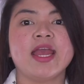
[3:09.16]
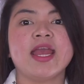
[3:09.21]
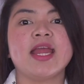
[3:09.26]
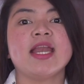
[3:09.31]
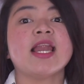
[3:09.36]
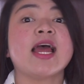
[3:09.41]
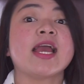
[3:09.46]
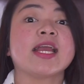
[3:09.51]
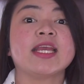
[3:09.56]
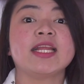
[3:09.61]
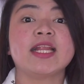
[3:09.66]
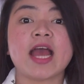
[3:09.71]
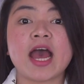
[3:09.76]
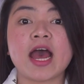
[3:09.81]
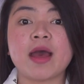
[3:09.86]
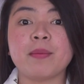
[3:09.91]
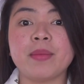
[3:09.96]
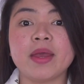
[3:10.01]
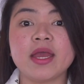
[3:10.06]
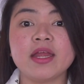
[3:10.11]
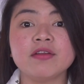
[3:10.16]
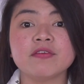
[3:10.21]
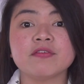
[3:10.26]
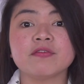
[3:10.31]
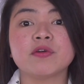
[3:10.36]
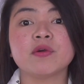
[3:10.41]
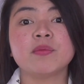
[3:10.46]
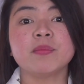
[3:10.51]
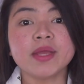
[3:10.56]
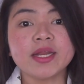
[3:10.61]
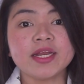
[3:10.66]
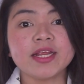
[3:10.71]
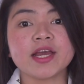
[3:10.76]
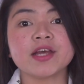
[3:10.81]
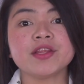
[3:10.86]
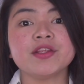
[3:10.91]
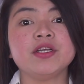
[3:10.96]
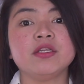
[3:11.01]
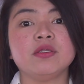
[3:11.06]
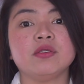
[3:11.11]
And like it happened for many
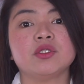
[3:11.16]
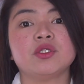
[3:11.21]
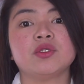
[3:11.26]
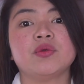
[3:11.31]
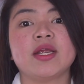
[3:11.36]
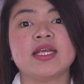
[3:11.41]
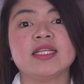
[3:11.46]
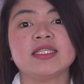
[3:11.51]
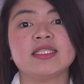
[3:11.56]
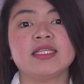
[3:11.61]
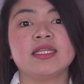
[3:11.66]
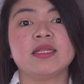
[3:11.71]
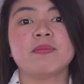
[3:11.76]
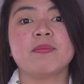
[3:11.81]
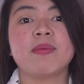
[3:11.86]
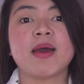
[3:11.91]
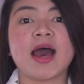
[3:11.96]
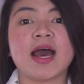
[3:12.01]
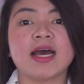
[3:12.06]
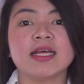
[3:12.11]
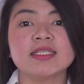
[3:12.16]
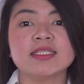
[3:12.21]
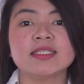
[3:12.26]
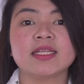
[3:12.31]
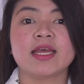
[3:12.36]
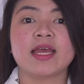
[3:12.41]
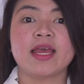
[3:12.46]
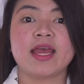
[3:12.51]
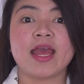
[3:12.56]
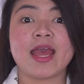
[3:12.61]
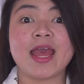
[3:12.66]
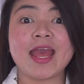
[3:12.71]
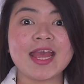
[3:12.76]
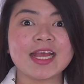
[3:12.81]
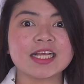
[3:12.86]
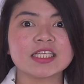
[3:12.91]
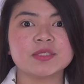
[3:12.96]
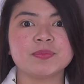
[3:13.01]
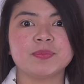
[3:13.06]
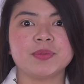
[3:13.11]
other nutrients in the past,
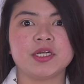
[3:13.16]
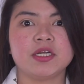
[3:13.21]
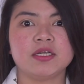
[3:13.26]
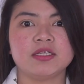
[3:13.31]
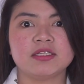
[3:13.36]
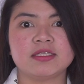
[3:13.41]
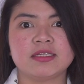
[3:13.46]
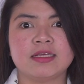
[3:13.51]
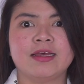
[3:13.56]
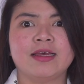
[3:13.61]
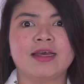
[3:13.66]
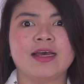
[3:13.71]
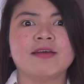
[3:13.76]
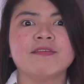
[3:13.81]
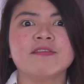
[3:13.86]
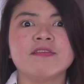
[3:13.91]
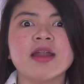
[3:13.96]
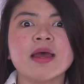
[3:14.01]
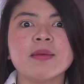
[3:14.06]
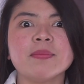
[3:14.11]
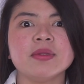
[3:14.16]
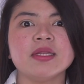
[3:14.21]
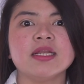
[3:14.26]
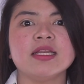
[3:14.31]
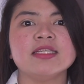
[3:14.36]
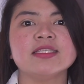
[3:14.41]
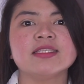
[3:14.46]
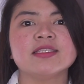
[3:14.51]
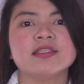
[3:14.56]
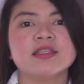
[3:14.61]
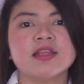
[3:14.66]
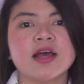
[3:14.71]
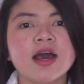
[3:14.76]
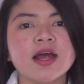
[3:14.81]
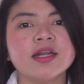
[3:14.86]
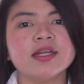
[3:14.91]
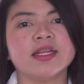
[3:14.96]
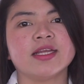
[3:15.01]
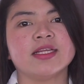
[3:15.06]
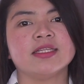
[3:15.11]
Experts have rapidly
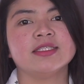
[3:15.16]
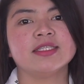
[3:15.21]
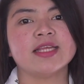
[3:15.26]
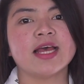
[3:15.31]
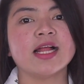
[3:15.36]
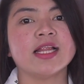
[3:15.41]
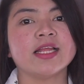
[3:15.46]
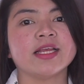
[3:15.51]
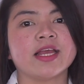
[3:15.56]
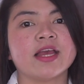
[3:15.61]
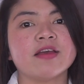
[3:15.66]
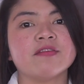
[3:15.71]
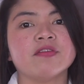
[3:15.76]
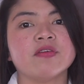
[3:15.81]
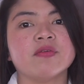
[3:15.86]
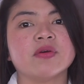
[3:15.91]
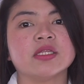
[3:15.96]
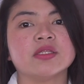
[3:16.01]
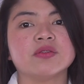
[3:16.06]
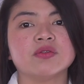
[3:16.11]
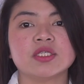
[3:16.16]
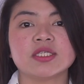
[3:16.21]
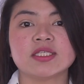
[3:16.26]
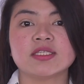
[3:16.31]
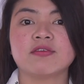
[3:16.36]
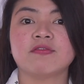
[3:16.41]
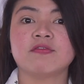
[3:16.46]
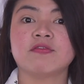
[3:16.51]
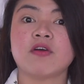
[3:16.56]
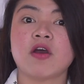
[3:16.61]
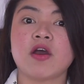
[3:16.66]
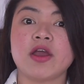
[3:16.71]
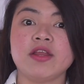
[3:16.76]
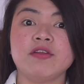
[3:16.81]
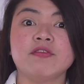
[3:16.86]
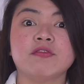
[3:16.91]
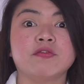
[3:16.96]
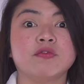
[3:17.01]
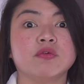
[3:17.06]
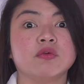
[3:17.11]
started telling everyone to just
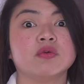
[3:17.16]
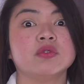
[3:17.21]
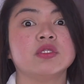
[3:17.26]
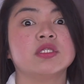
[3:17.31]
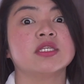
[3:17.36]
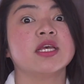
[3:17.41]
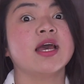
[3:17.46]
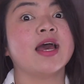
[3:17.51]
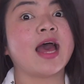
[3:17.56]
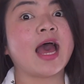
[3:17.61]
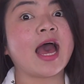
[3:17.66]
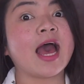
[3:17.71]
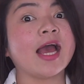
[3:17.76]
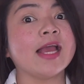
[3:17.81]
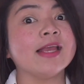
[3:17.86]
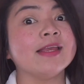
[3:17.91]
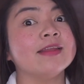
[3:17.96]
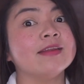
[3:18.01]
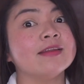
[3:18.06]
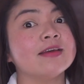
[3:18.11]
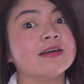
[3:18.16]
avoid foods high in